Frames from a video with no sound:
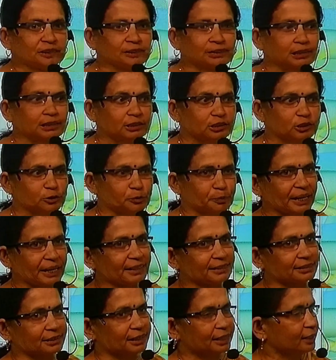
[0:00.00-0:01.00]
is
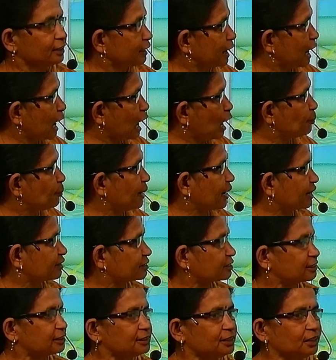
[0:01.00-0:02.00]
present,
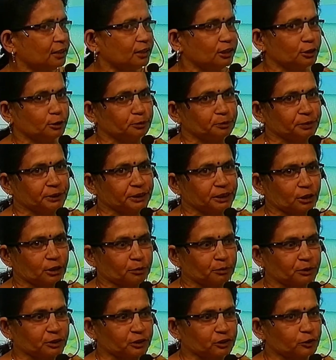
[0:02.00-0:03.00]
abaxial
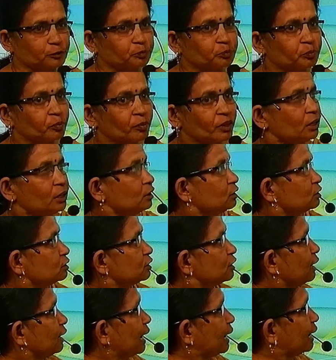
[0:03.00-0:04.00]
epidermis. The
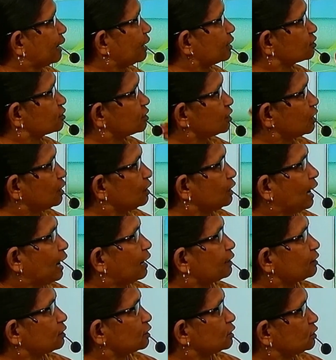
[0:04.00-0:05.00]
adaxial
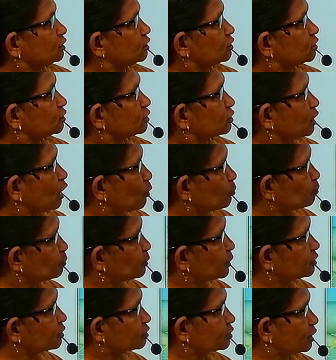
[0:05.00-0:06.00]
is upper
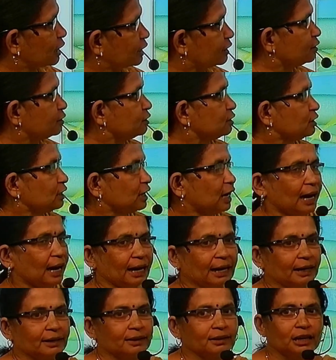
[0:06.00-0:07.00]
side
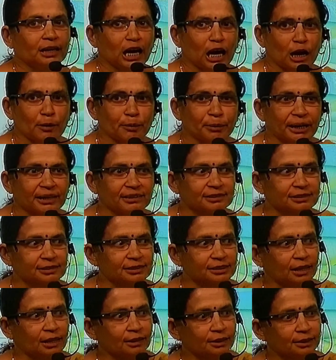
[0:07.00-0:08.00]
and
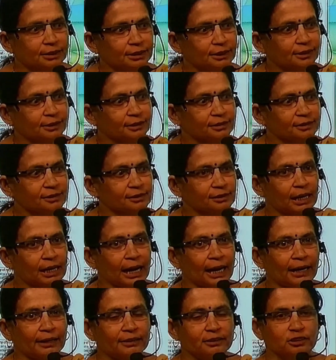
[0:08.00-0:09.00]
abaxial is at
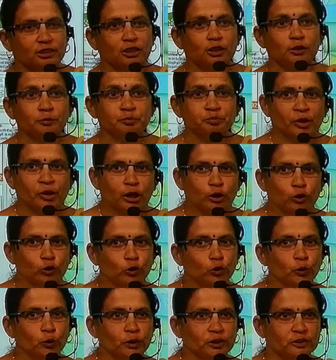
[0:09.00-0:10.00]
the
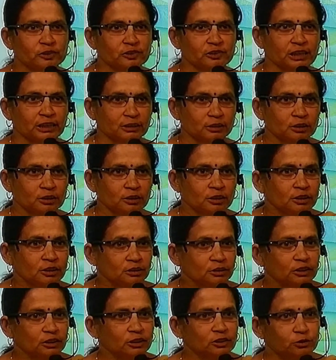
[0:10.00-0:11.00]
lower side.
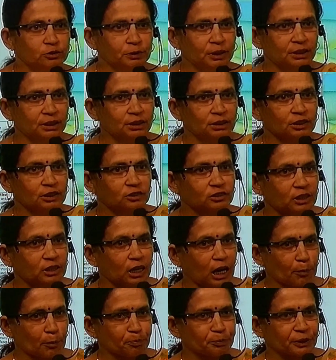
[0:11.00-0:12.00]
This one is the
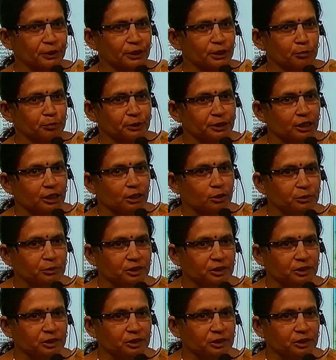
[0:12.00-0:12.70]
upper epidermis